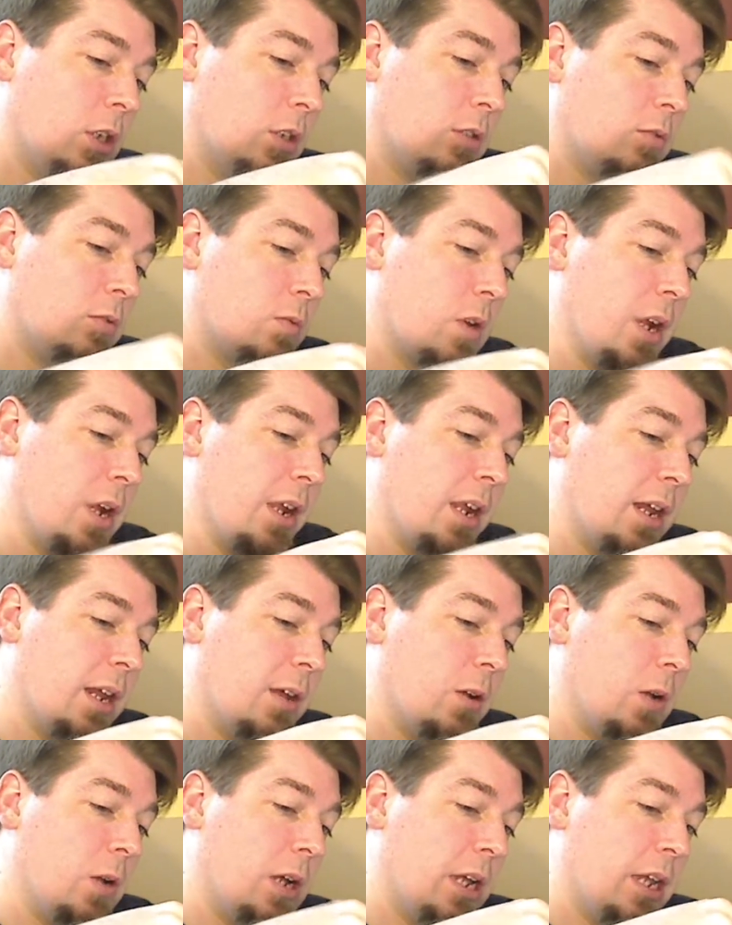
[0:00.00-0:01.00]
Right
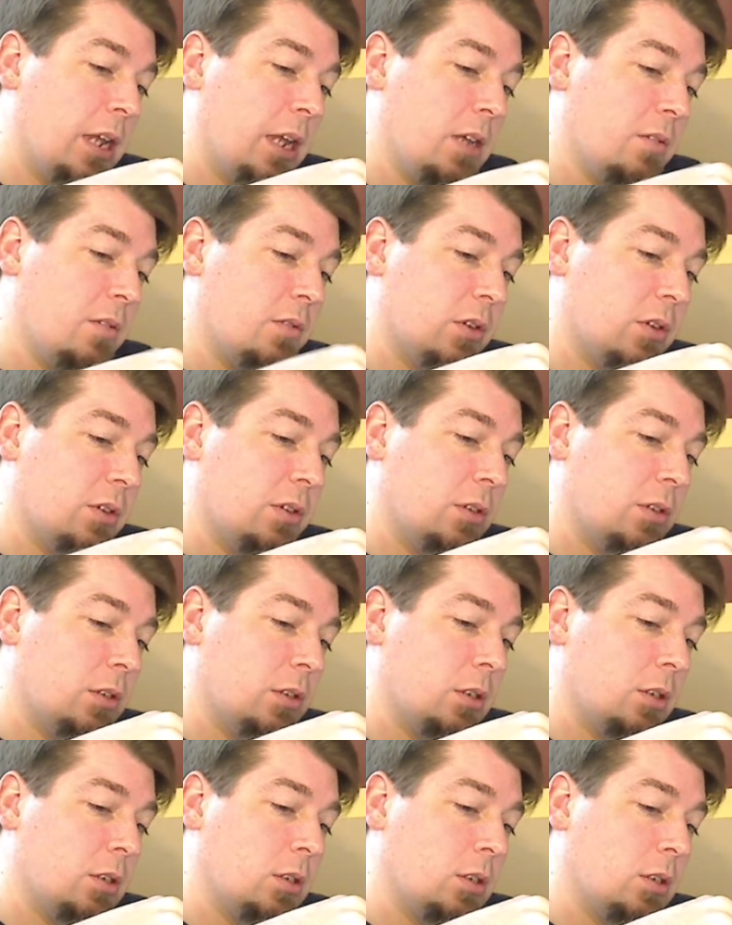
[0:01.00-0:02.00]
now I have a
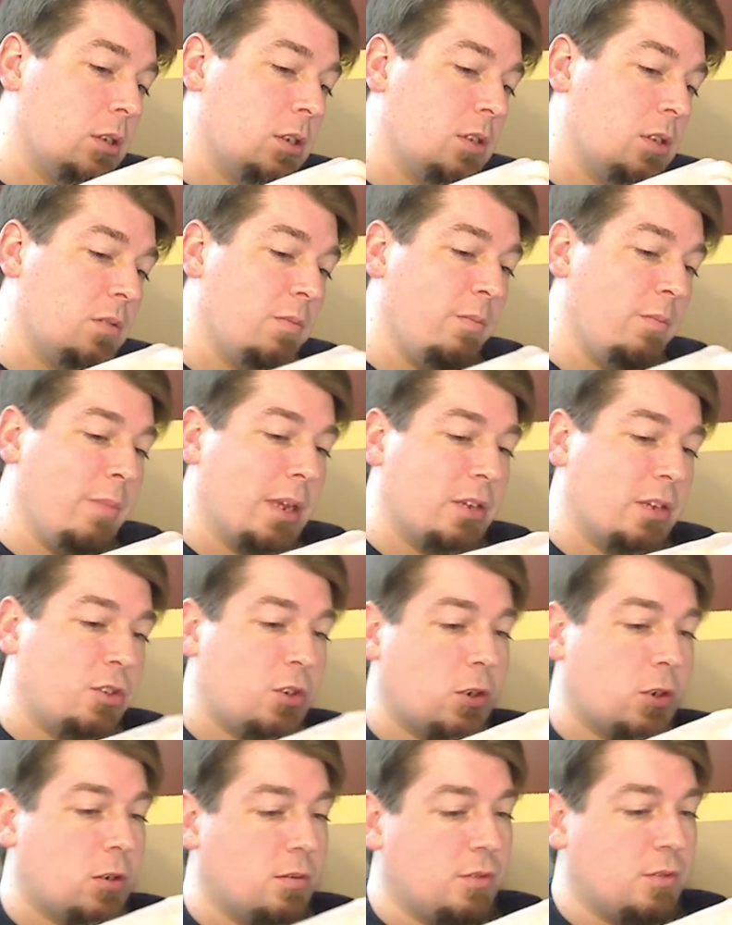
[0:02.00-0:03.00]

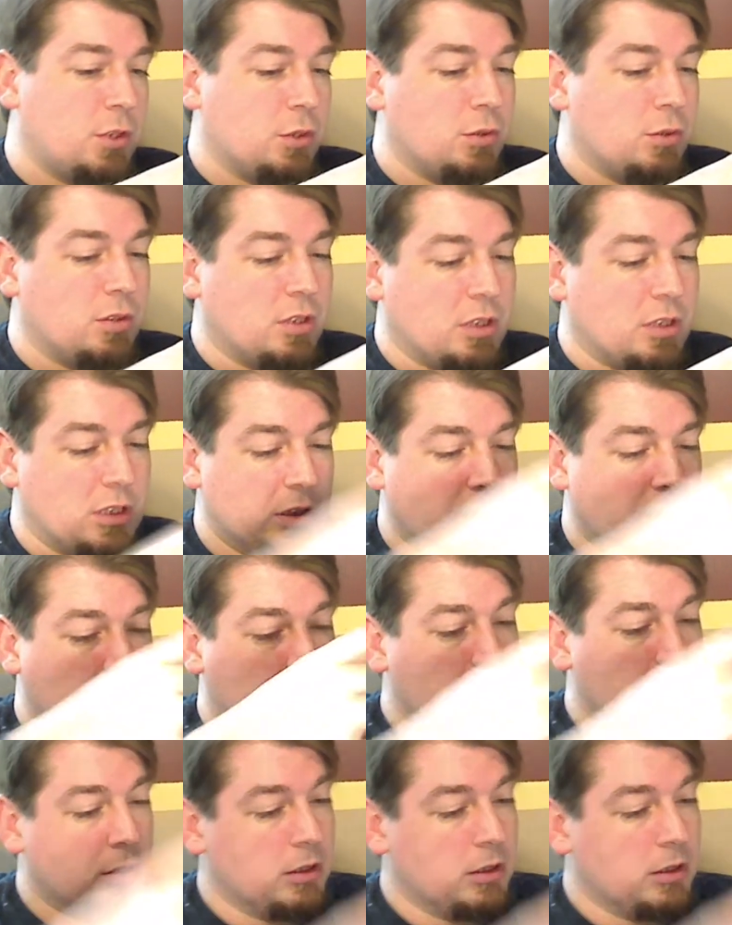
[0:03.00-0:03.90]
mixture of juice in here.